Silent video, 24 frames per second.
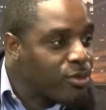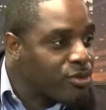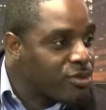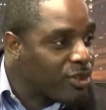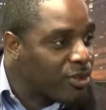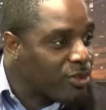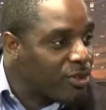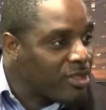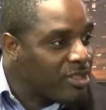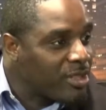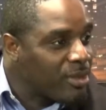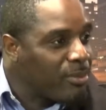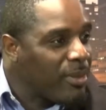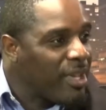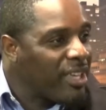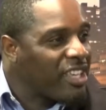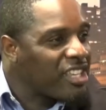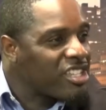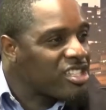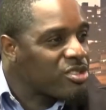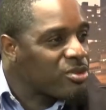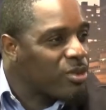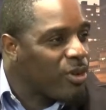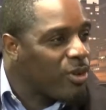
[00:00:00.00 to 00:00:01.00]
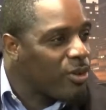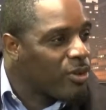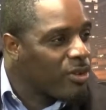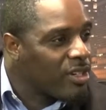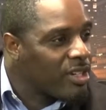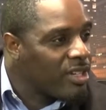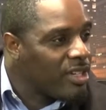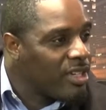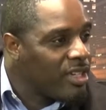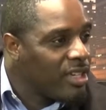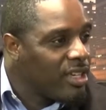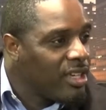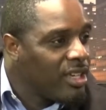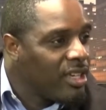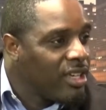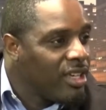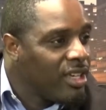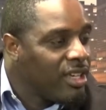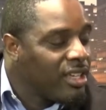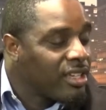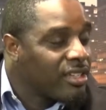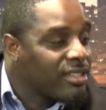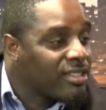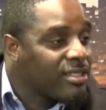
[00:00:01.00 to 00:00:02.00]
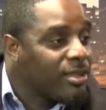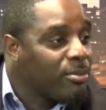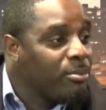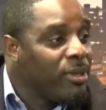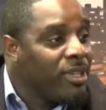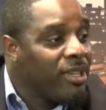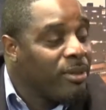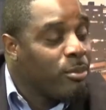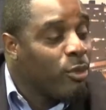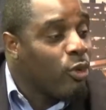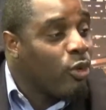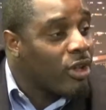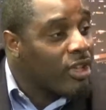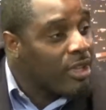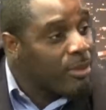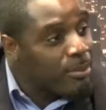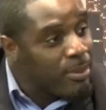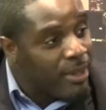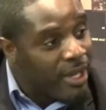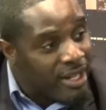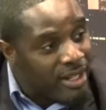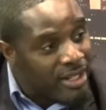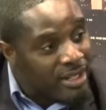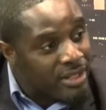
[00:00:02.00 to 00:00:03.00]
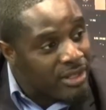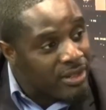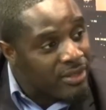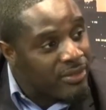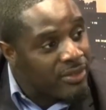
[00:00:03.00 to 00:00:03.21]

on it to make it stronger, to be more competitive.